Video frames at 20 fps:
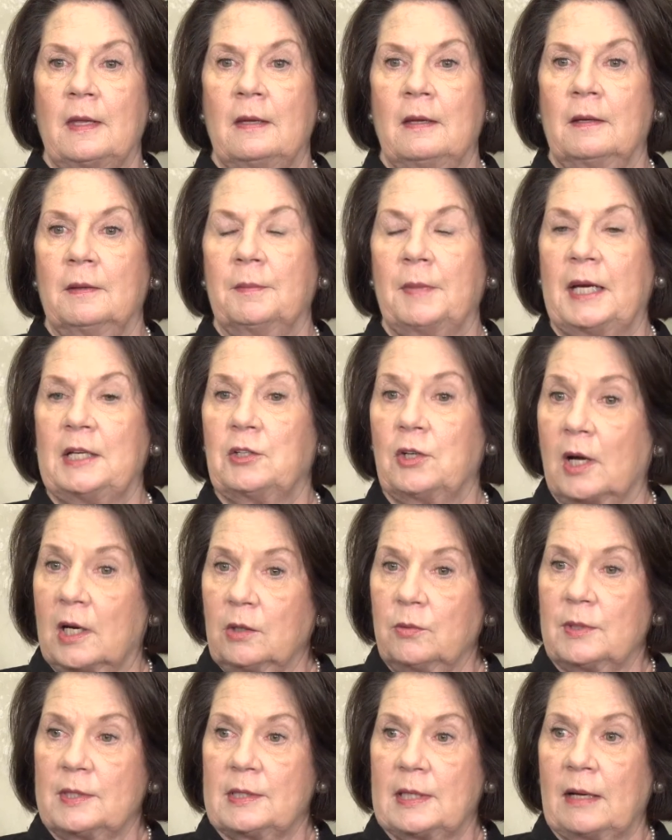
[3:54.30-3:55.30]
my
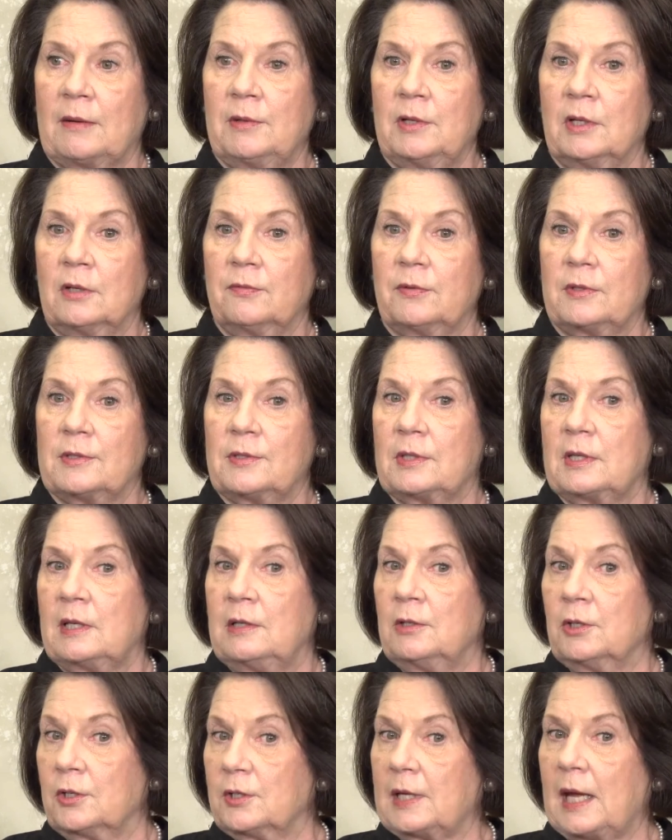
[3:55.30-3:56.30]
daughter was down here visiting
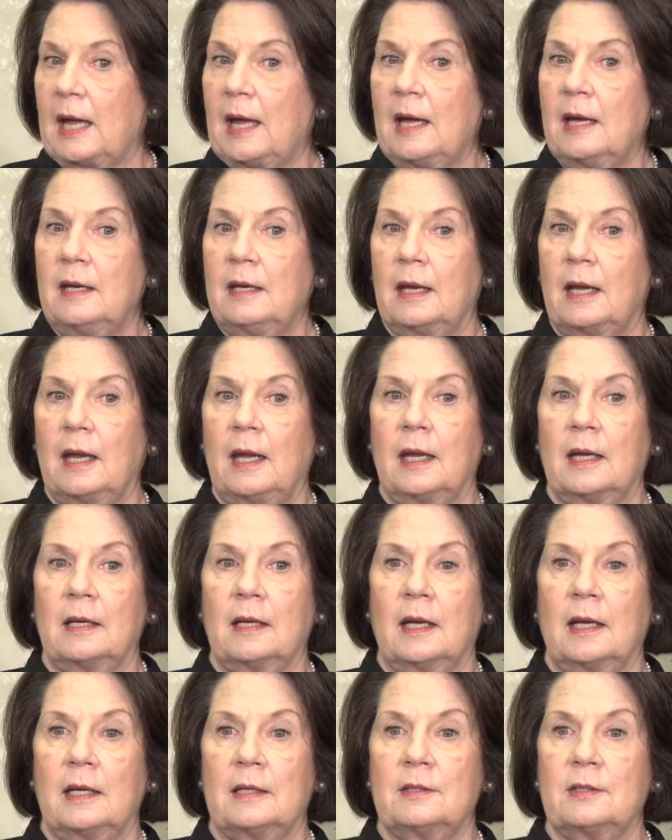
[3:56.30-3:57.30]
her dad, and
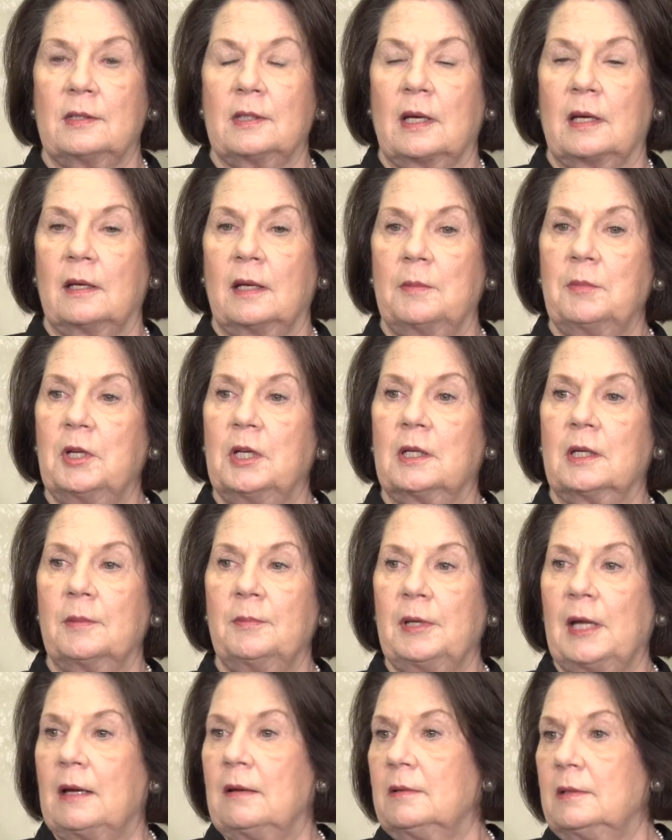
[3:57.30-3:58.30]
I said, "I'm going to come
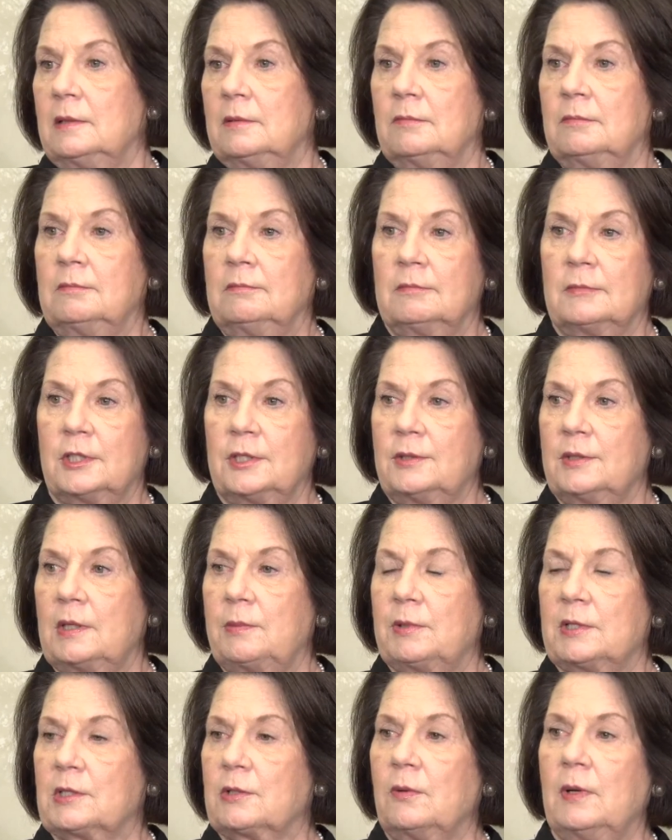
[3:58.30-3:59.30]
down and just see
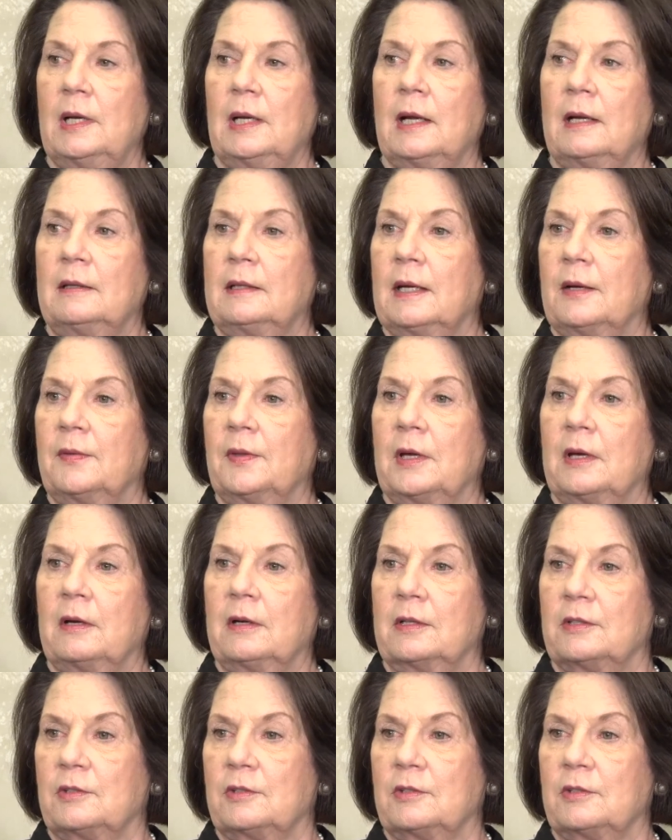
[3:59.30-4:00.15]
what's going on down there." And